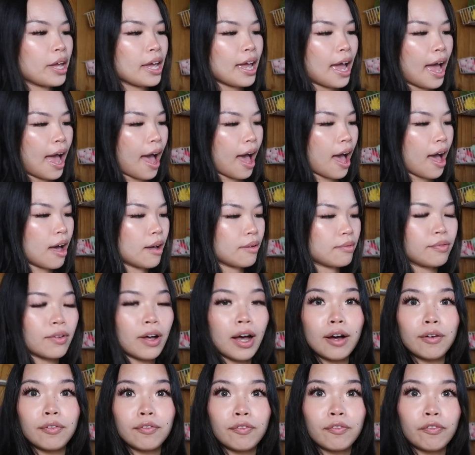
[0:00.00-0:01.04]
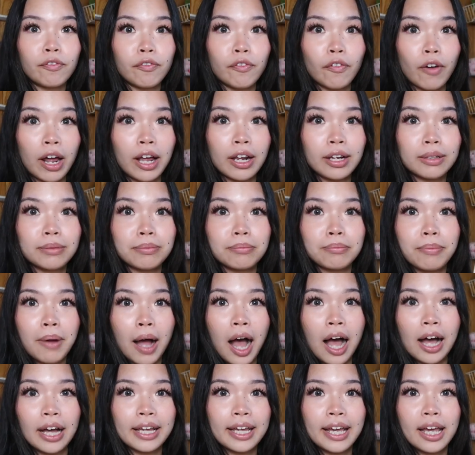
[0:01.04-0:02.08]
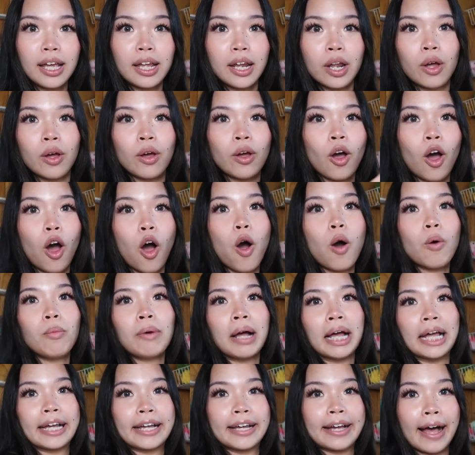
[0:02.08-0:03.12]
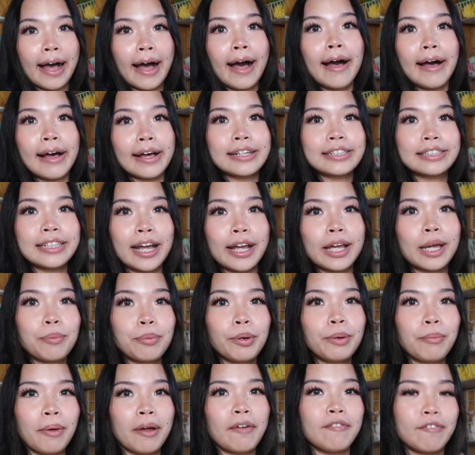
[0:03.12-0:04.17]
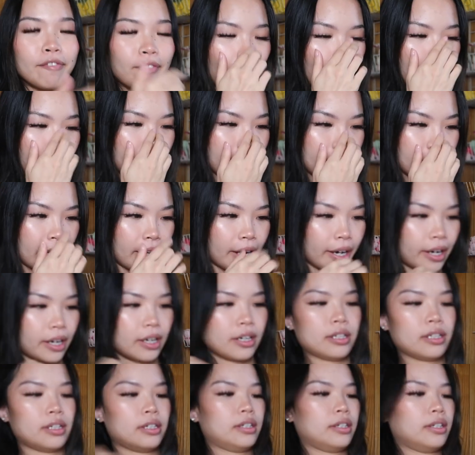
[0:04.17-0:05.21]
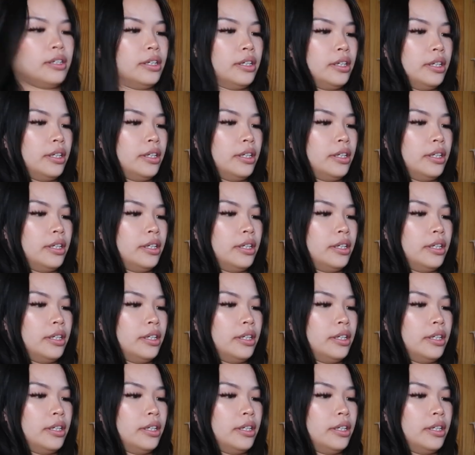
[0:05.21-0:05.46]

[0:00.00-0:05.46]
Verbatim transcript: we have a front pocket. Oh my gosh, I could put my phone in here.